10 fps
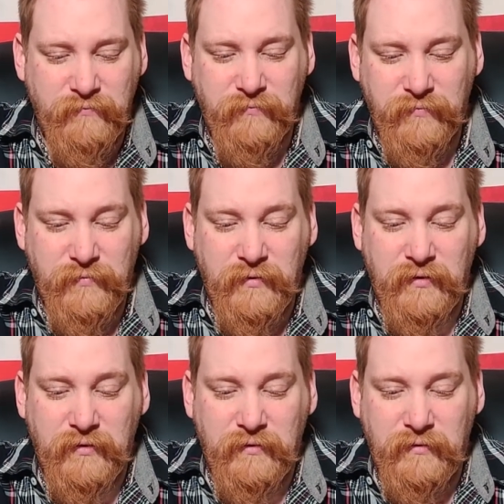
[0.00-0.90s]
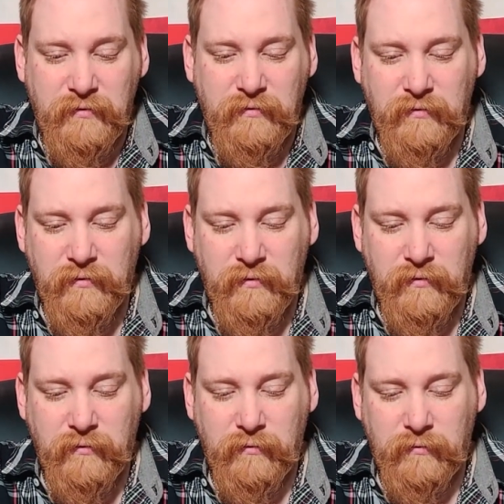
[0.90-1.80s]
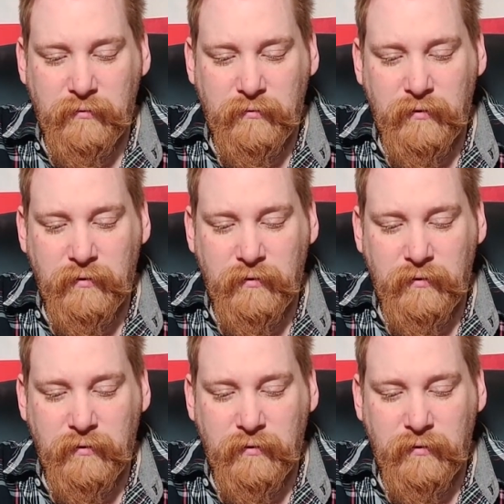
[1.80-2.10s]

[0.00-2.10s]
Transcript: No one is speaking in this clip.